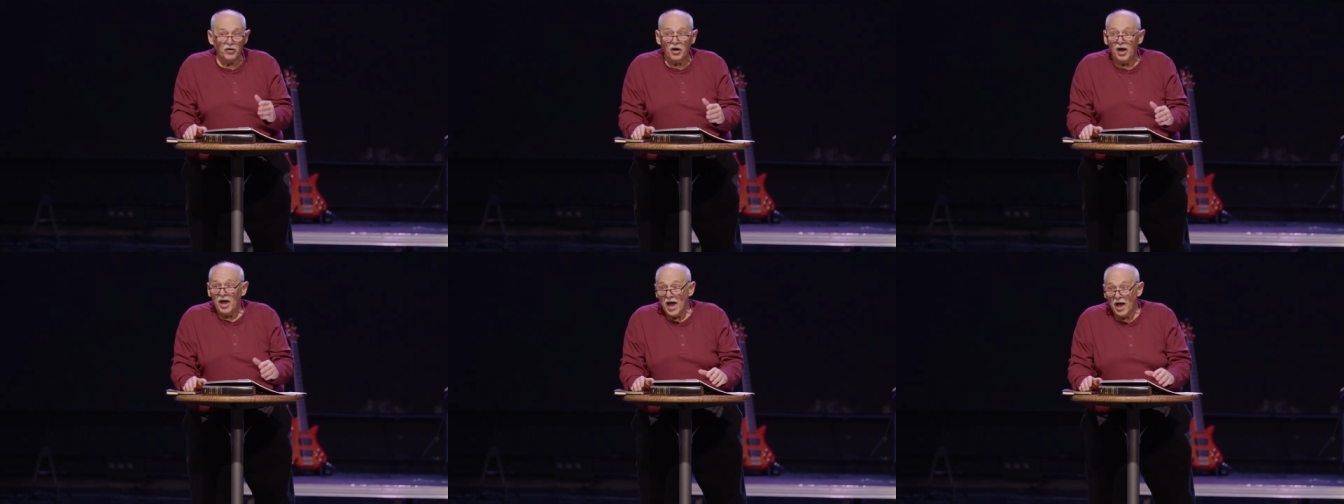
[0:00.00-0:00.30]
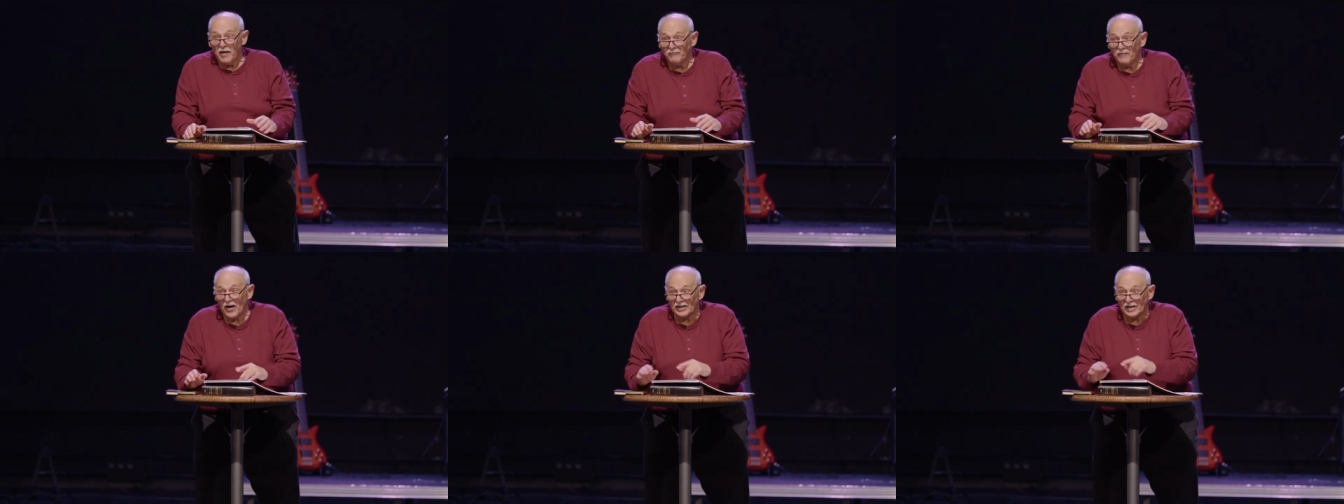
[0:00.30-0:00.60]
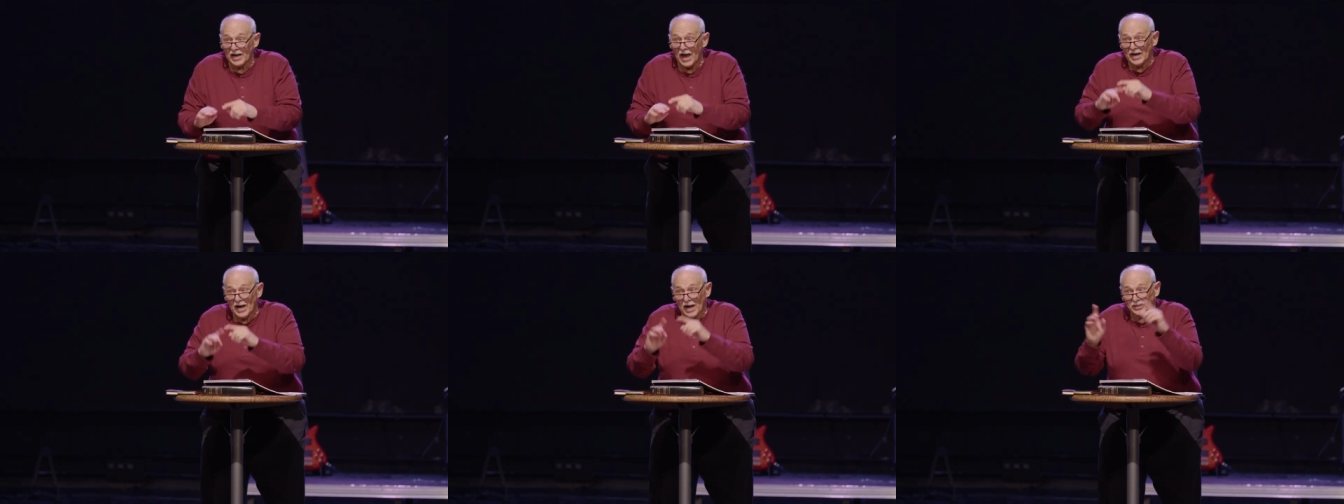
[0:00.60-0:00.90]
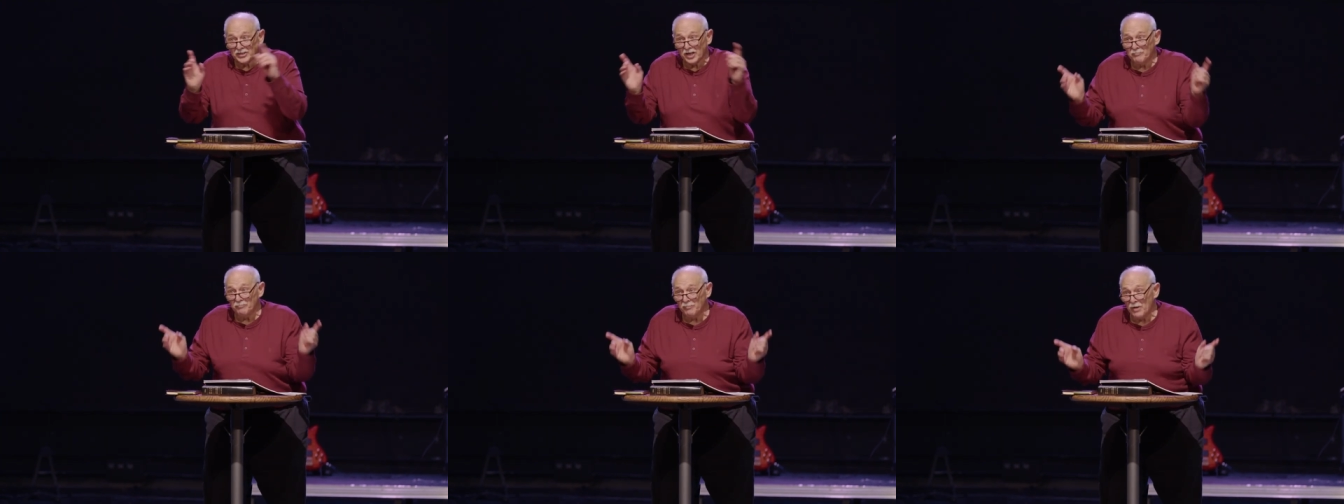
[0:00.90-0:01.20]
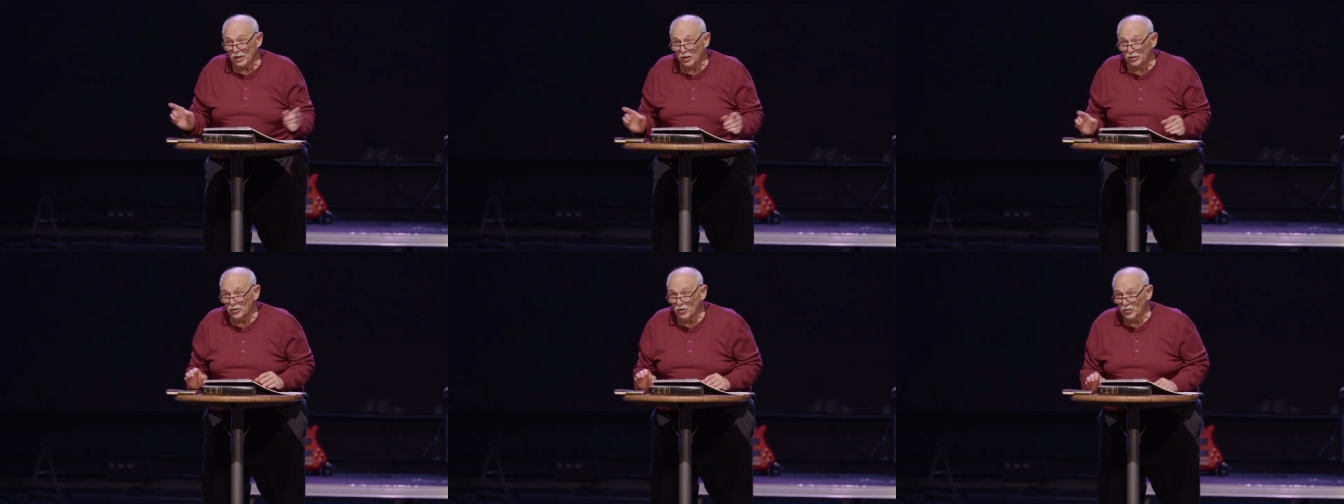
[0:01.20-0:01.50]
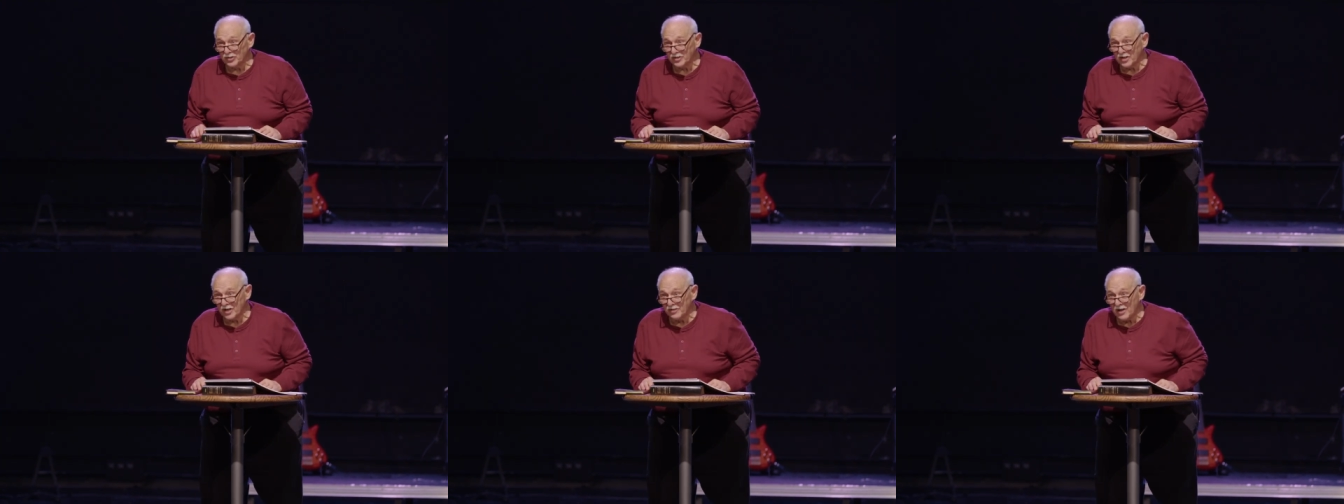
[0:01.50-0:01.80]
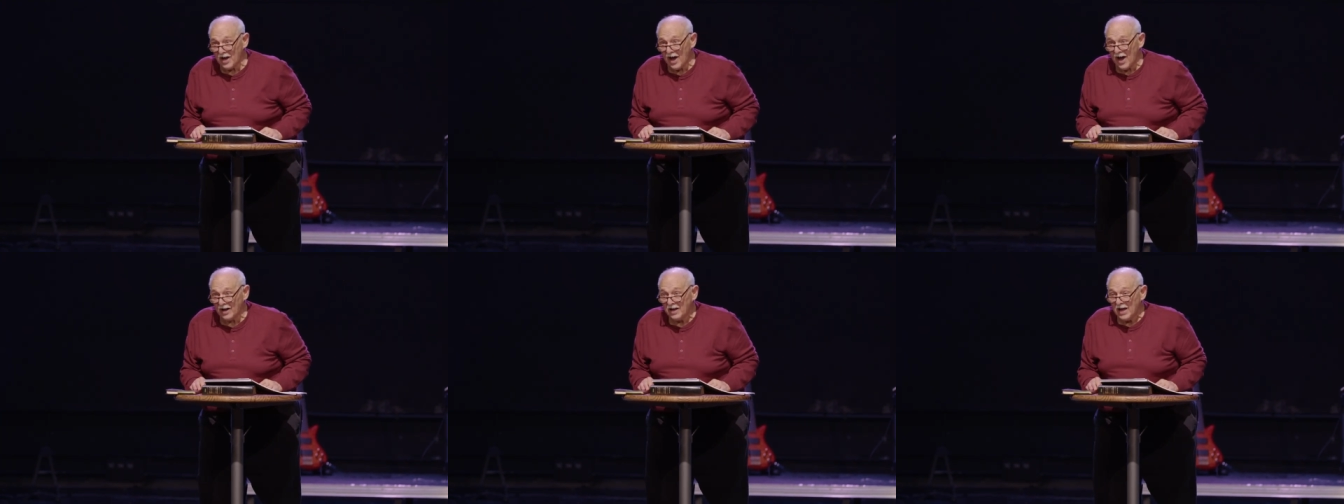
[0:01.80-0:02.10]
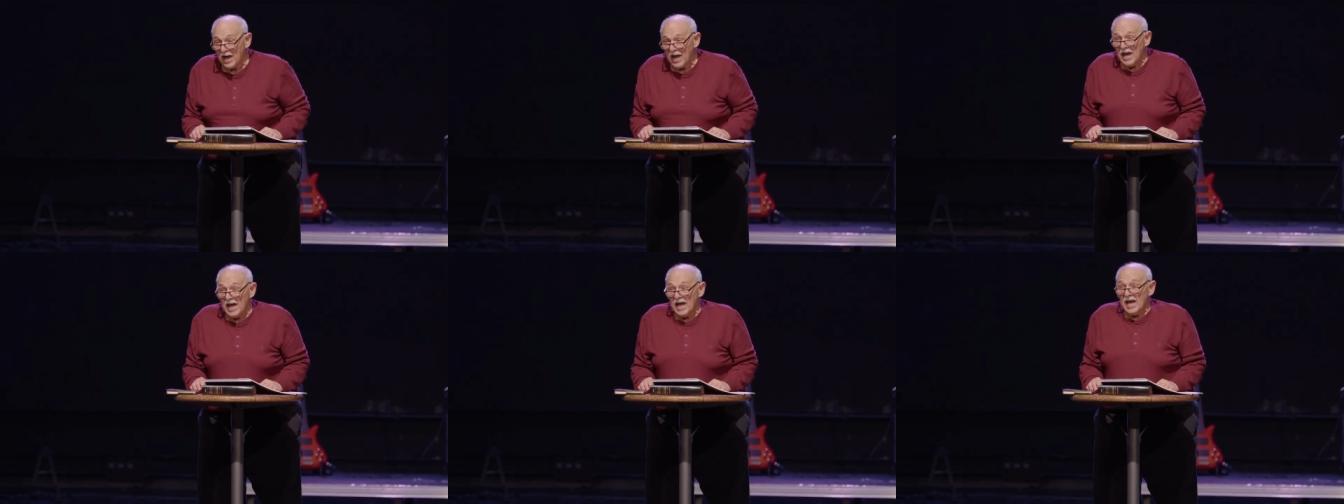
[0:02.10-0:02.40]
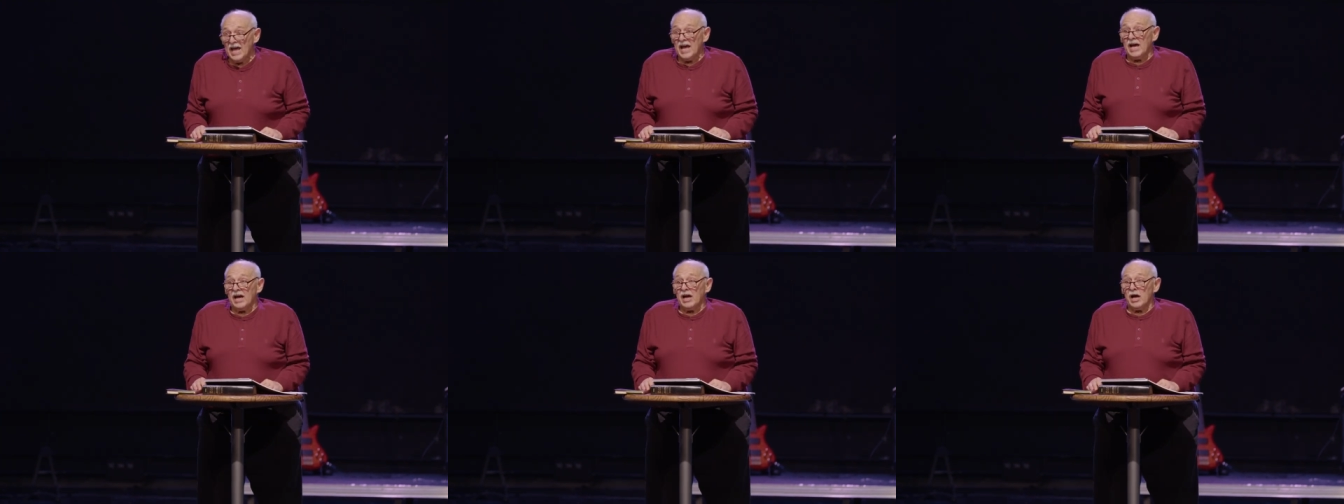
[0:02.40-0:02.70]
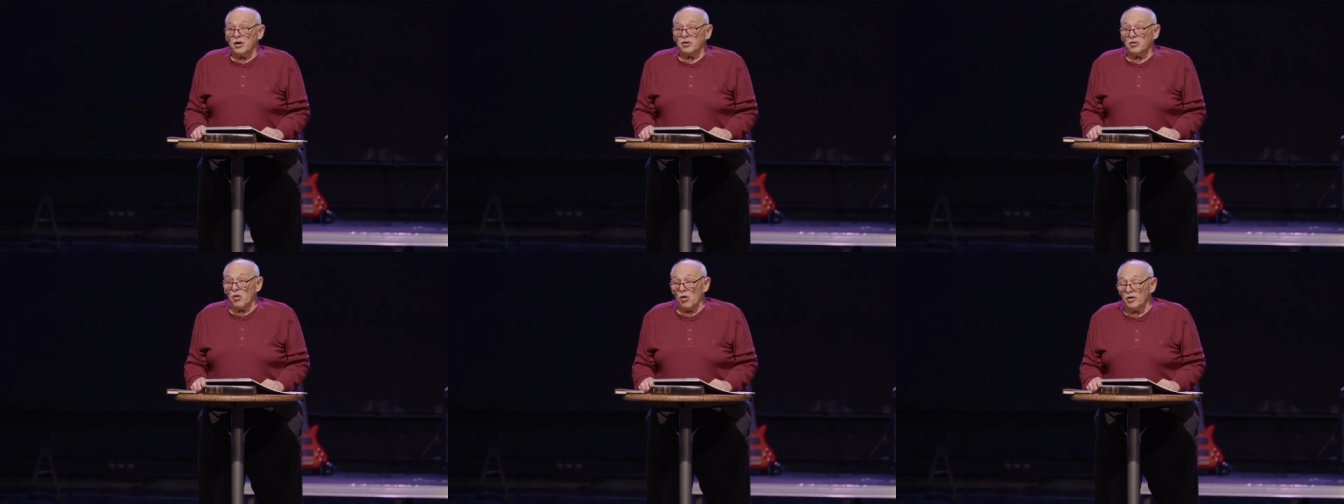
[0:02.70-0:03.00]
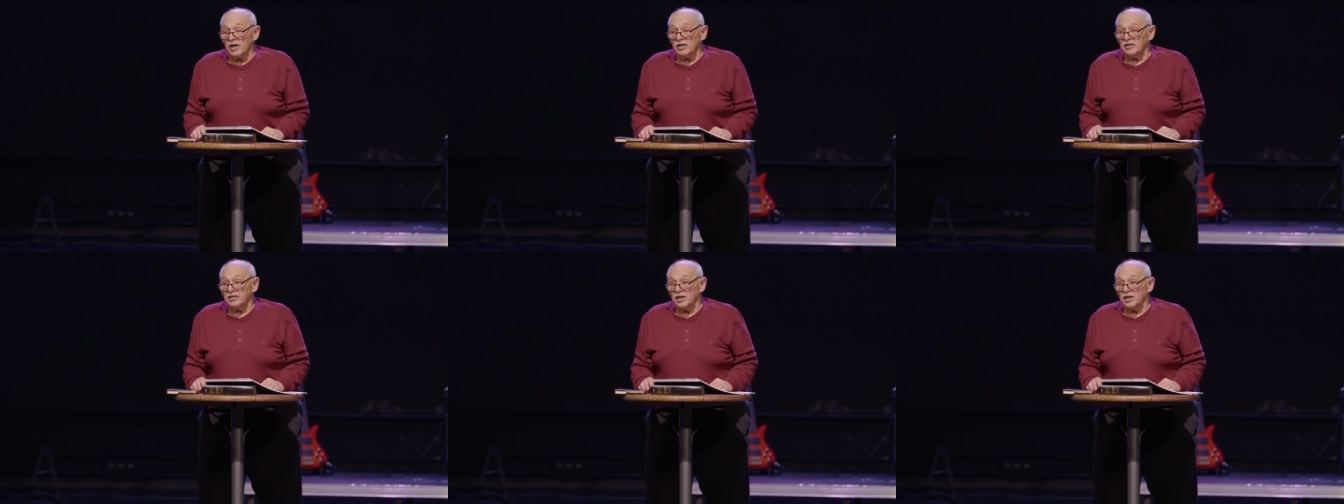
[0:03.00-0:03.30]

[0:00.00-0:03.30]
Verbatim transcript: In fact, I got some better news than that. According to